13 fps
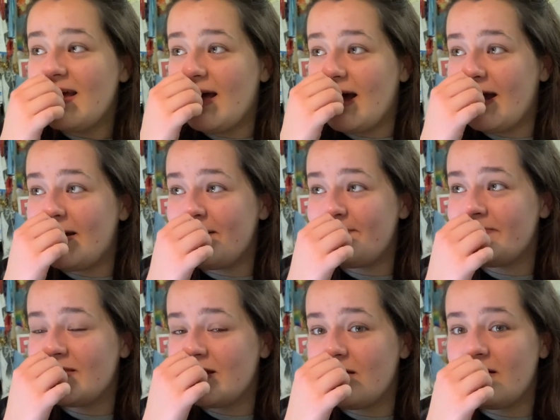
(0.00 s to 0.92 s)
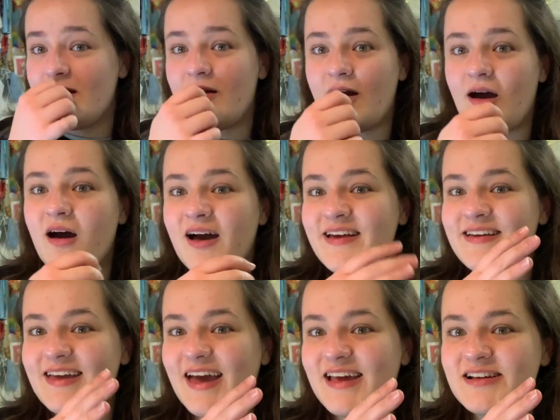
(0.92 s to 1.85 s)
Um, I can
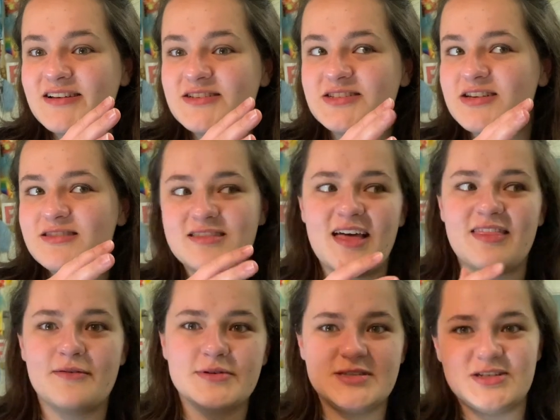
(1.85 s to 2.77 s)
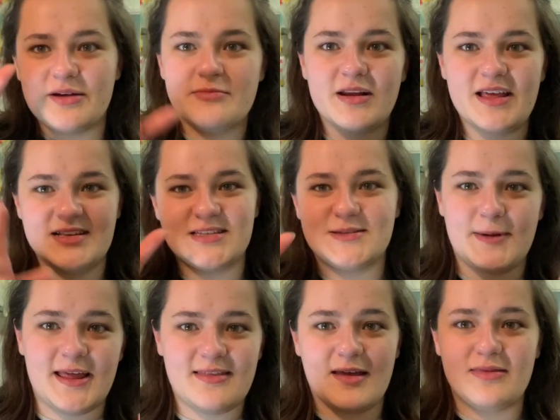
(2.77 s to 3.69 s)
gauge that there was generally a
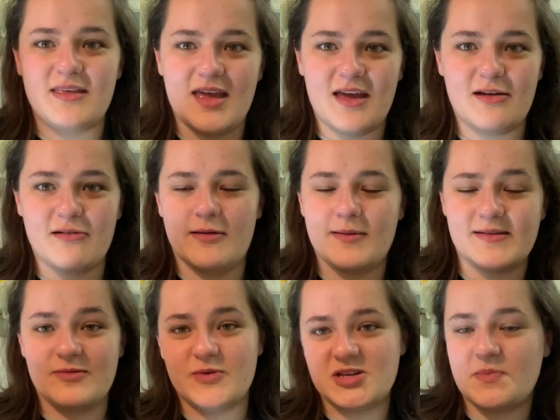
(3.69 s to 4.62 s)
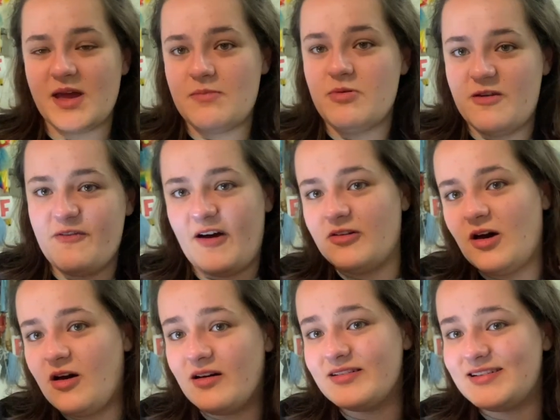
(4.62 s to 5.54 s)
split down the year group as to which paper you found
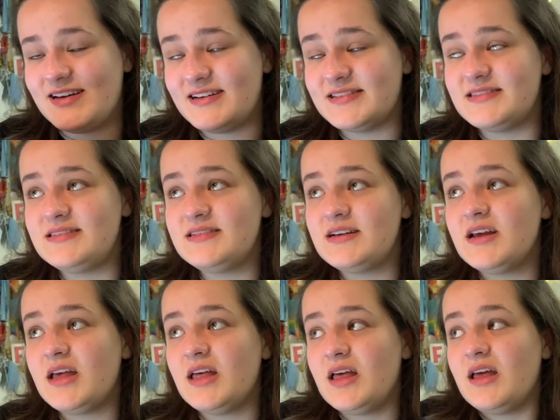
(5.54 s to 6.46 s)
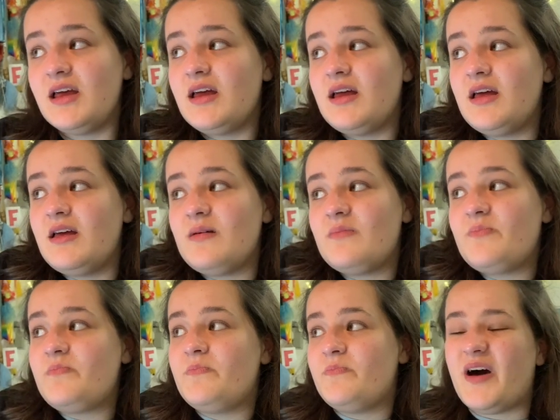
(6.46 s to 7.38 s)
hardest.
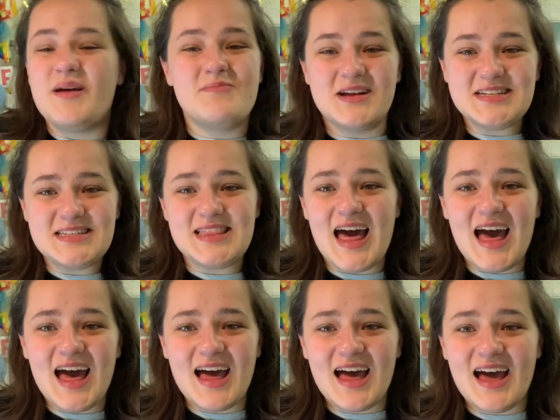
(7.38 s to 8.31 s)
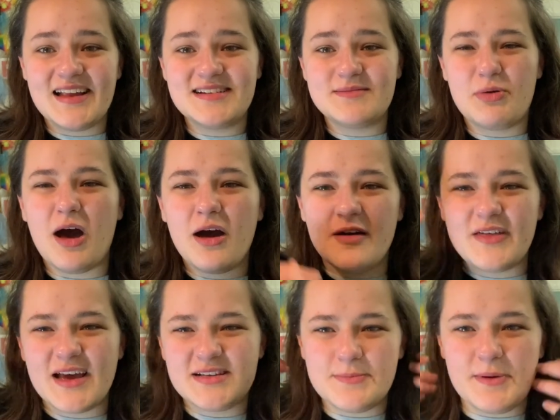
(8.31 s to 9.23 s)
But I miss that, and part of
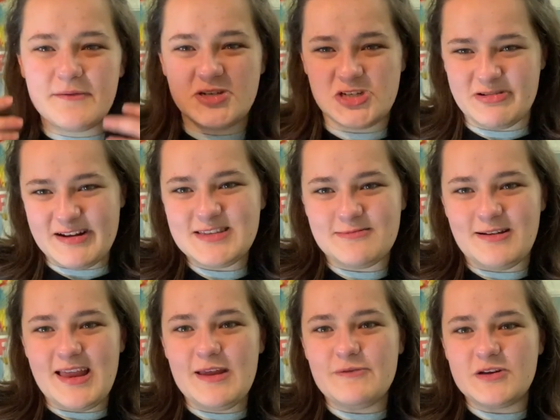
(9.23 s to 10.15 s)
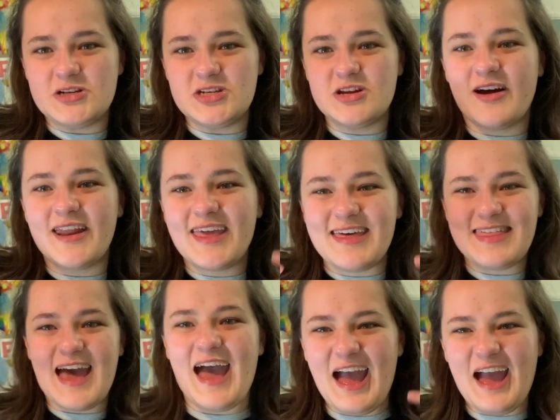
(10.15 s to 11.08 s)
that is a bit of stress relief because you kind of get
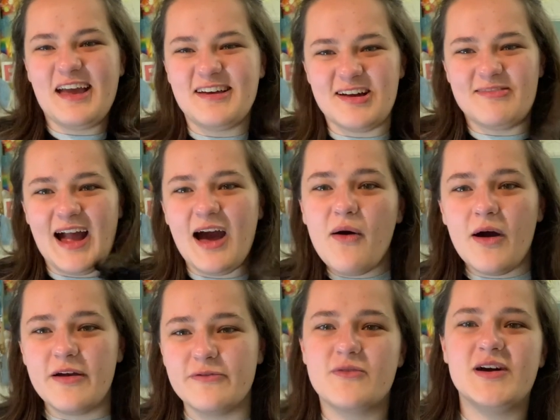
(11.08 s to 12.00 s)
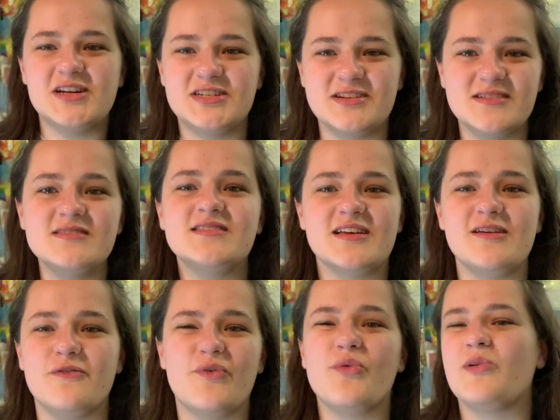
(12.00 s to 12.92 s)
that anger out over questions that you
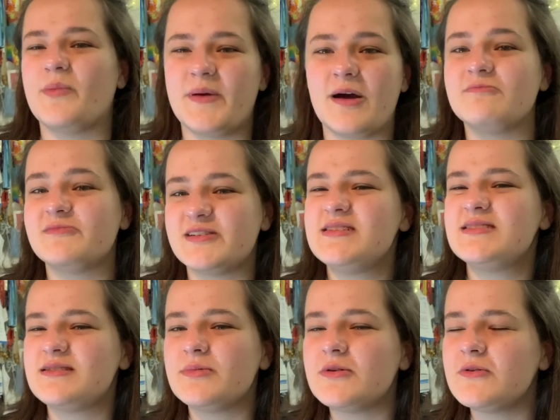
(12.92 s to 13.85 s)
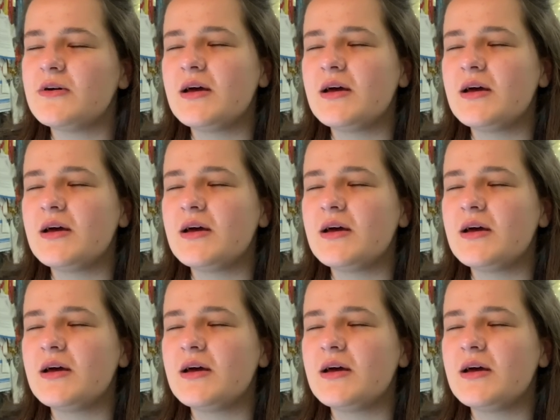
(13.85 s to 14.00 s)
thought were a bit unreasonable.